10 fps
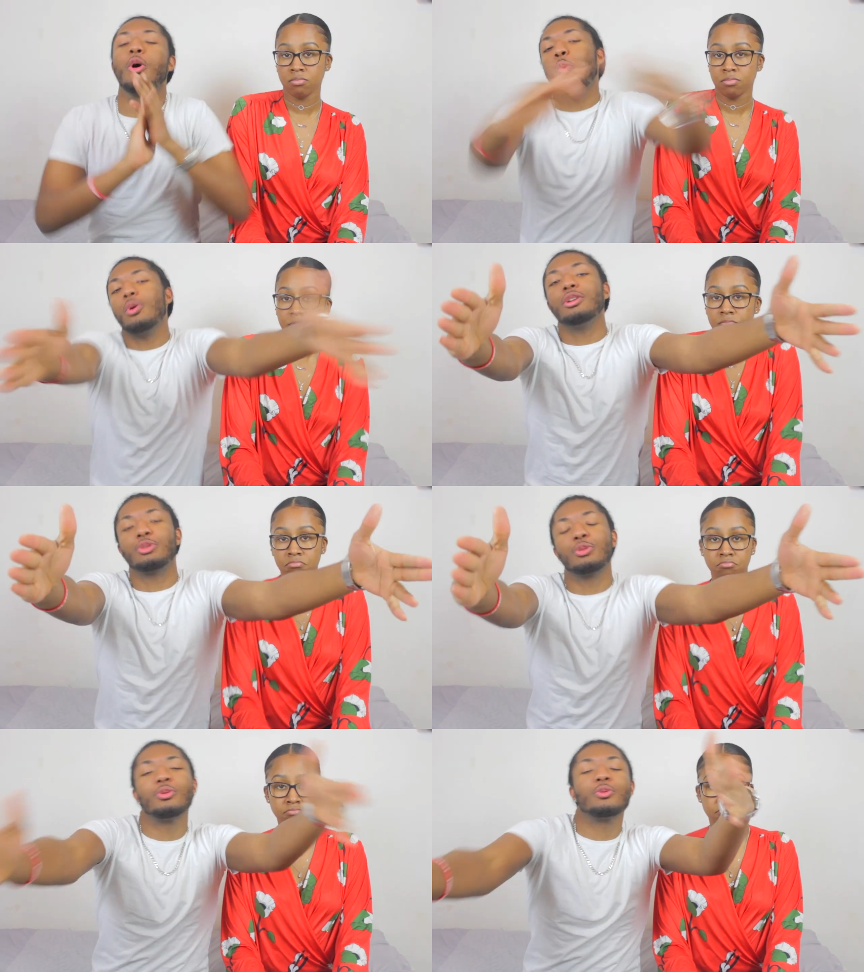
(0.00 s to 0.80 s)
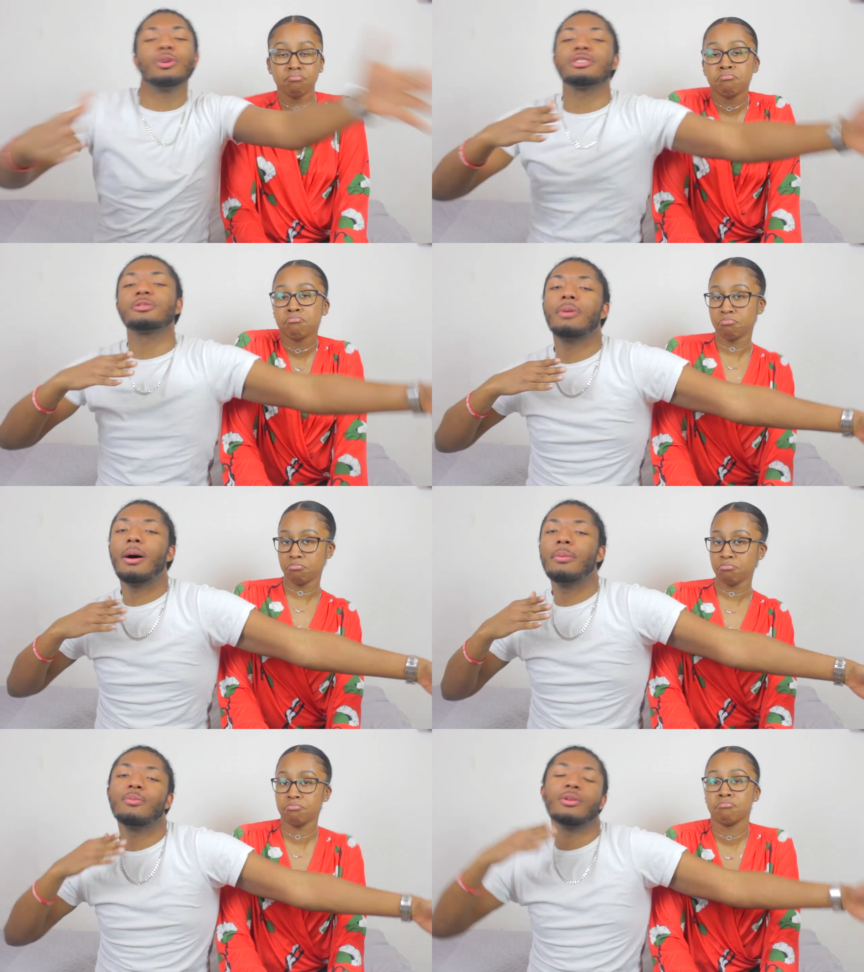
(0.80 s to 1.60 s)
Speaker 1: What it do was
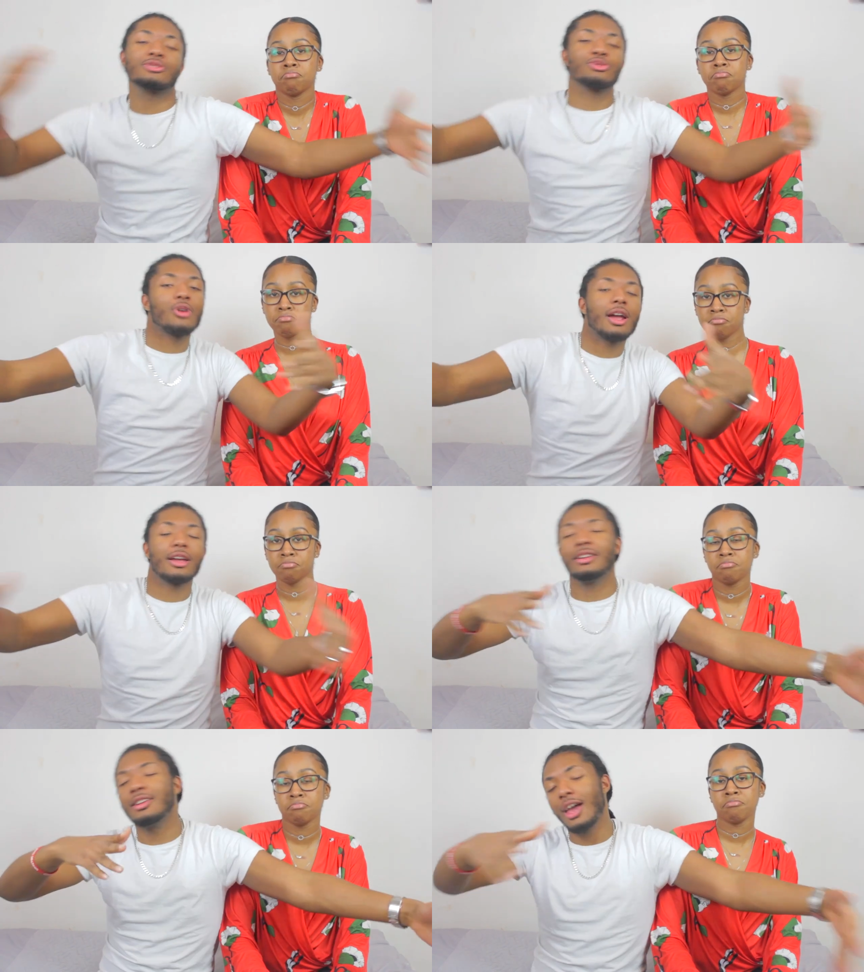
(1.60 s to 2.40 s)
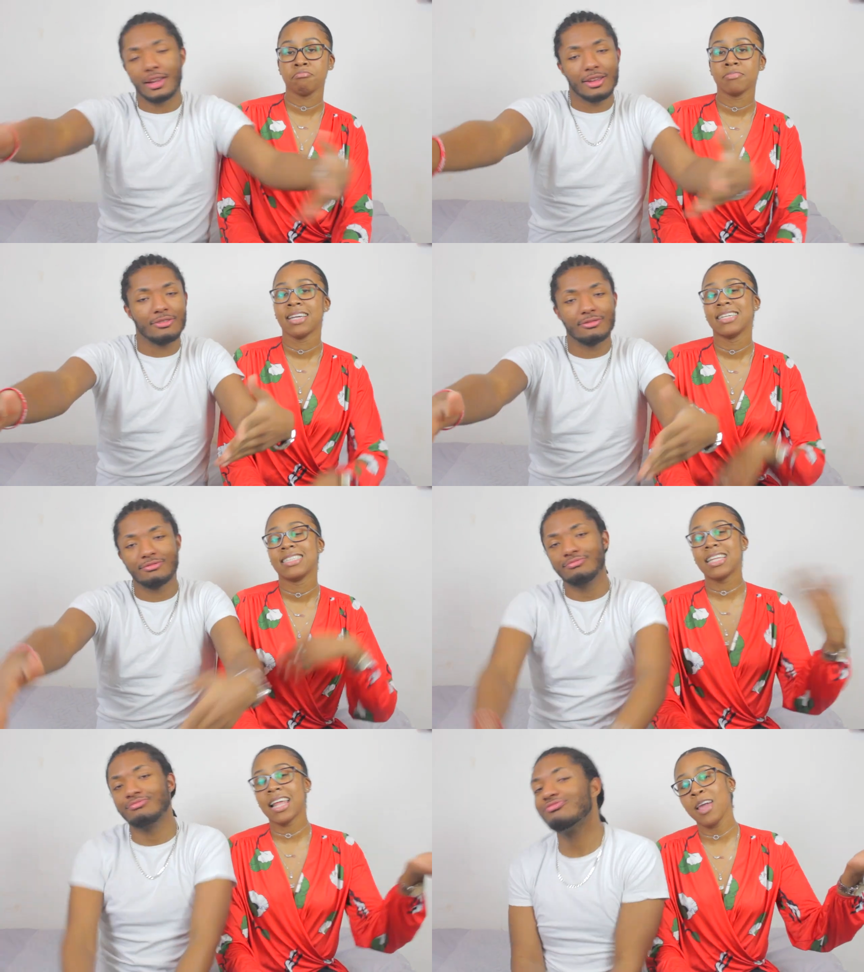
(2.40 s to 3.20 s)
Pop Must Crack collect.
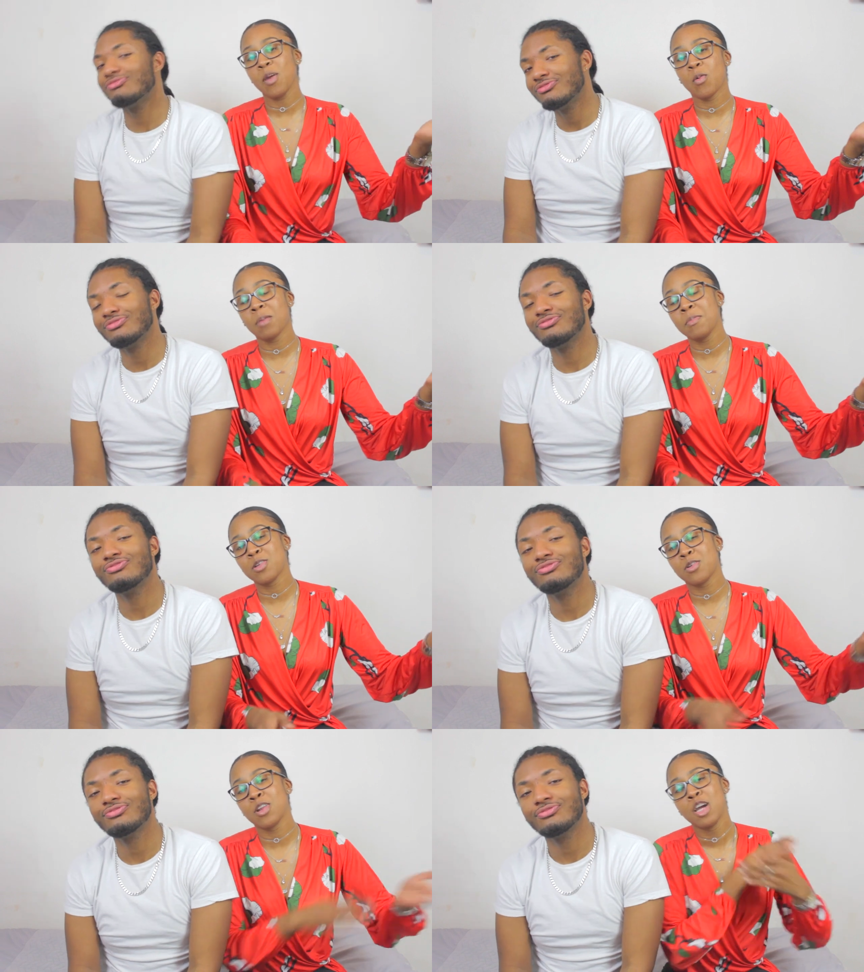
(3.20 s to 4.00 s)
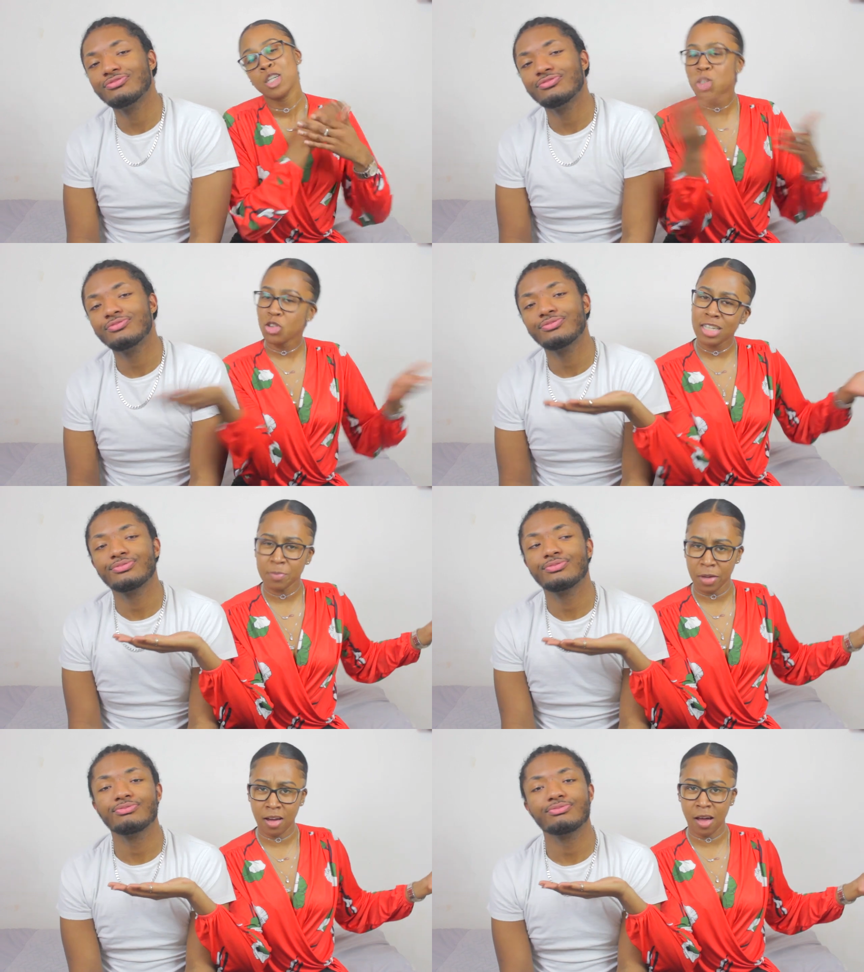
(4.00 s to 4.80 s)
Speaker 2: Today we're gonna be doing Troy's
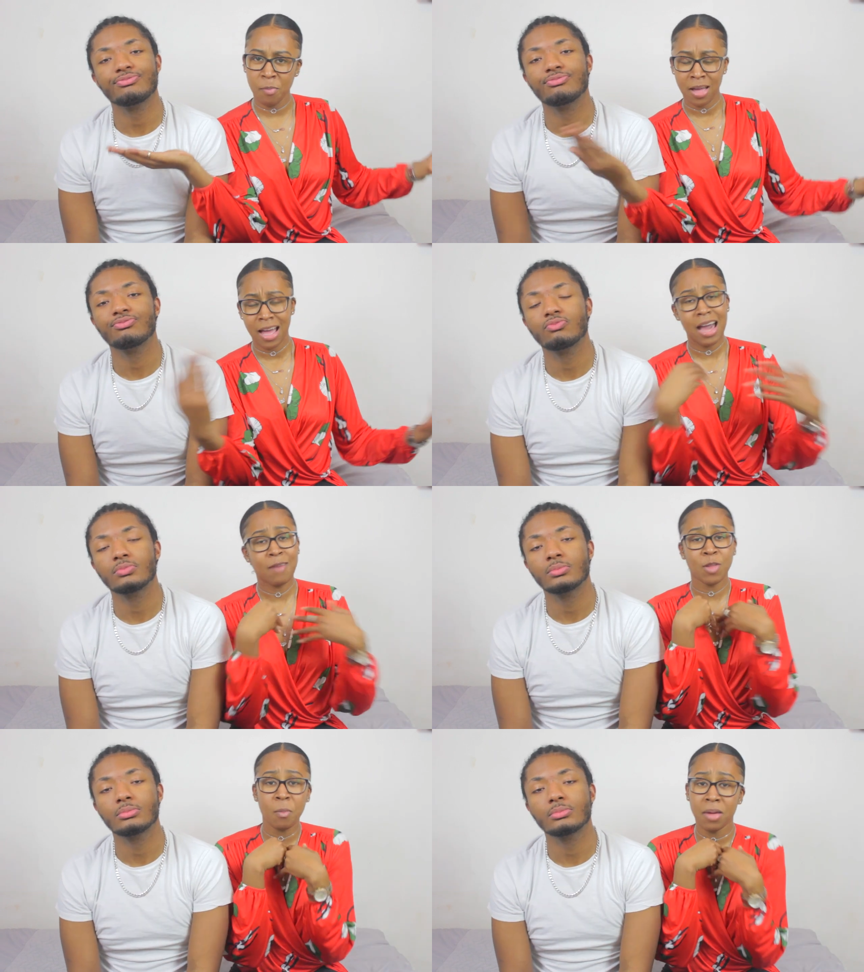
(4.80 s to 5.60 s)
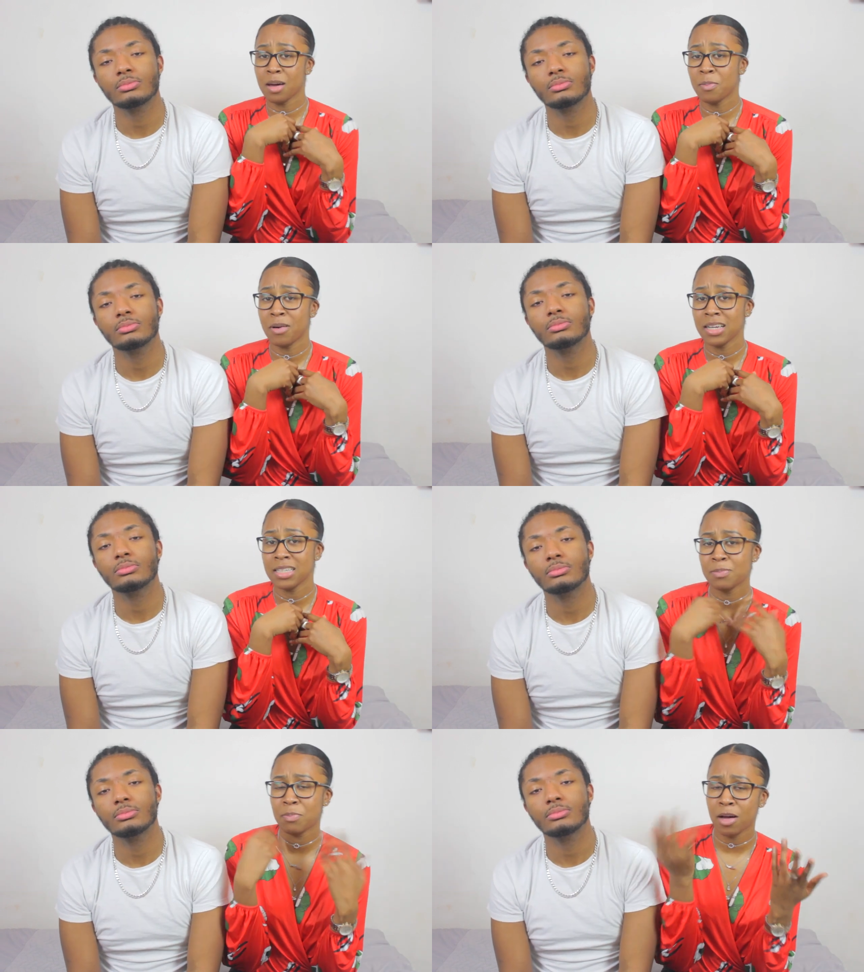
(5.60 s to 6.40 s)
makeup. I'm not a makeup
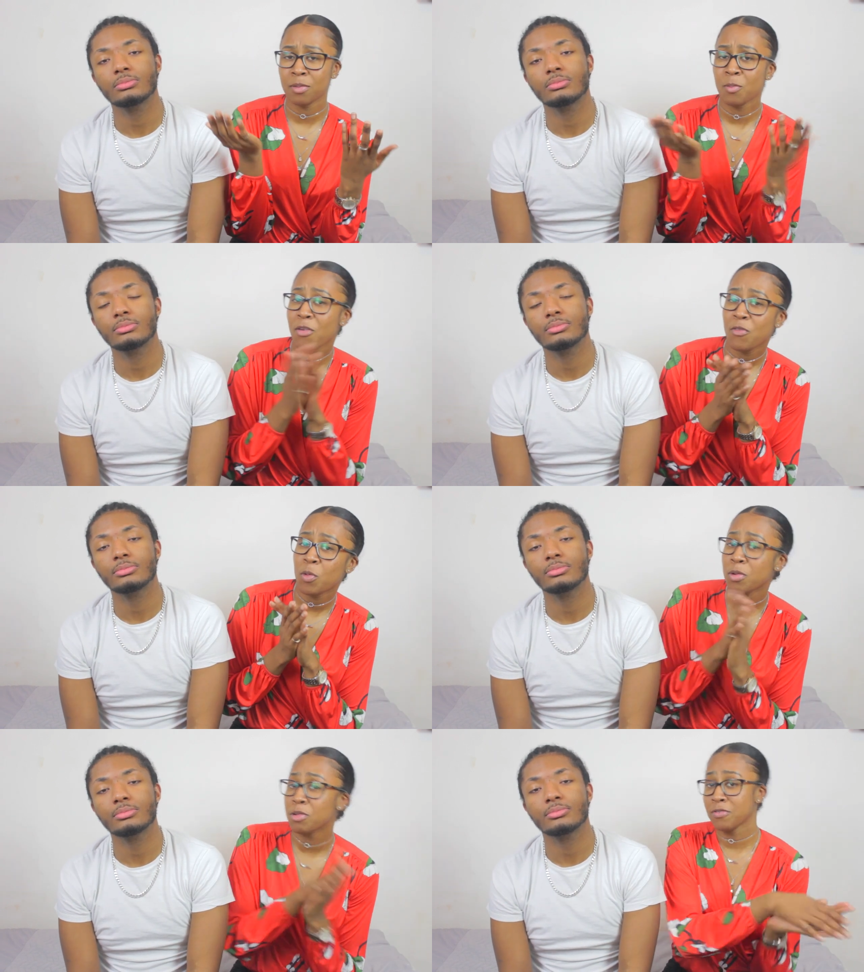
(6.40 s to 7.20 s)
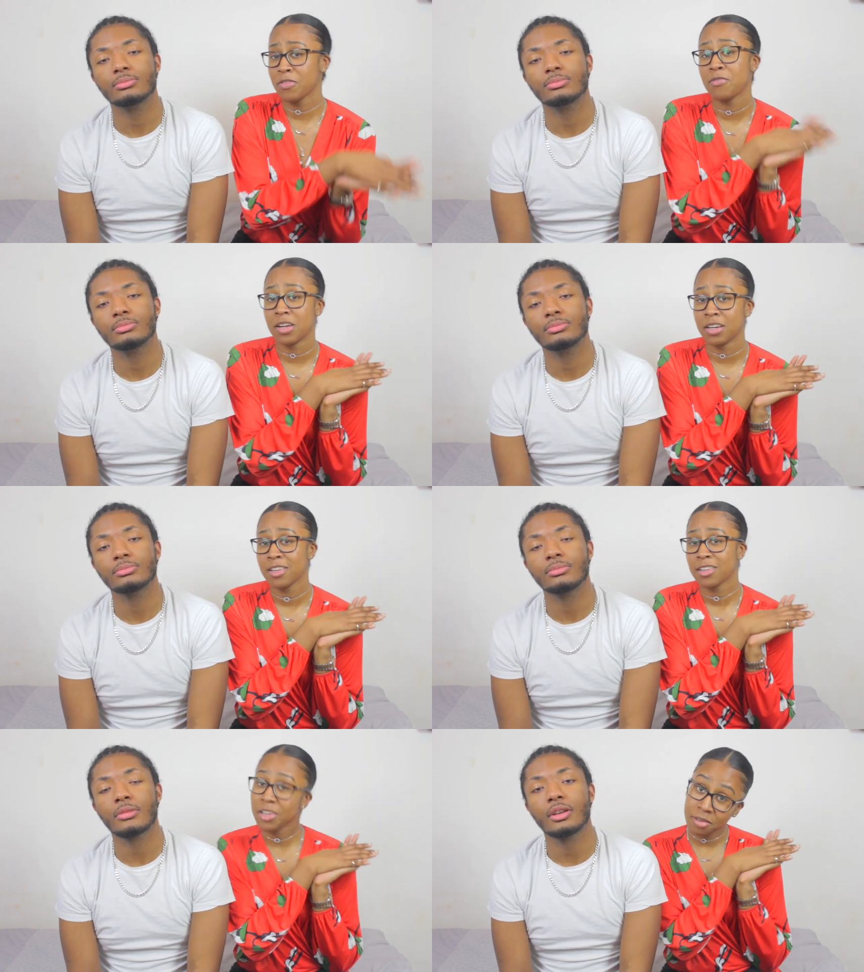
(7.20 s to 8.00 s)
artist, but we thought we'd do it for
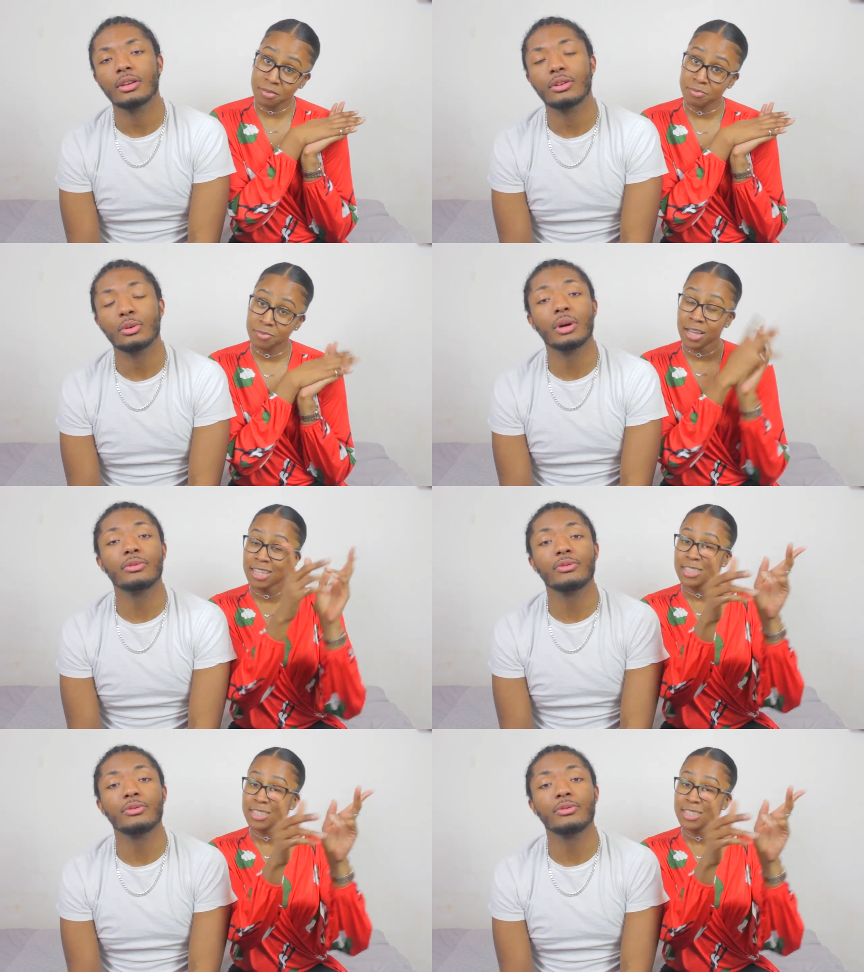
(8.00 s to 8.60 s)
fun, you know?
Speaker 1: You ever